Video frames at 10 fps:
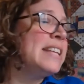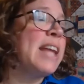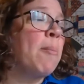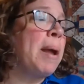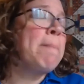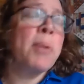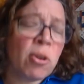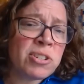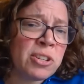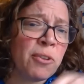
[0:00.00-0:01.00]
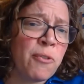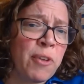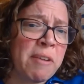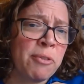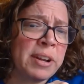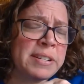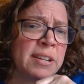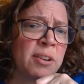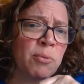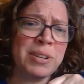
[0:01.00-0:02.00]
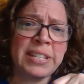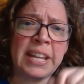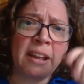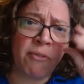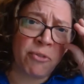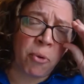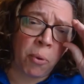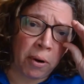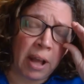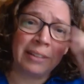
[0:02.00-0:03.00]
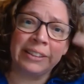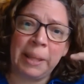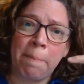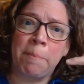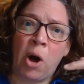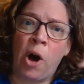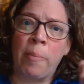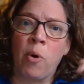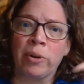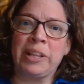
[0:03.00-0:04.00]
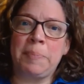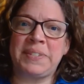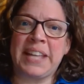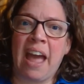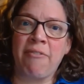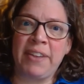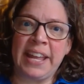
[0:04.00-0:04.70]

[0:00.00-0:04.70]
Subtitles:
Now, my personal favorite receipt for a lip balm or lip salve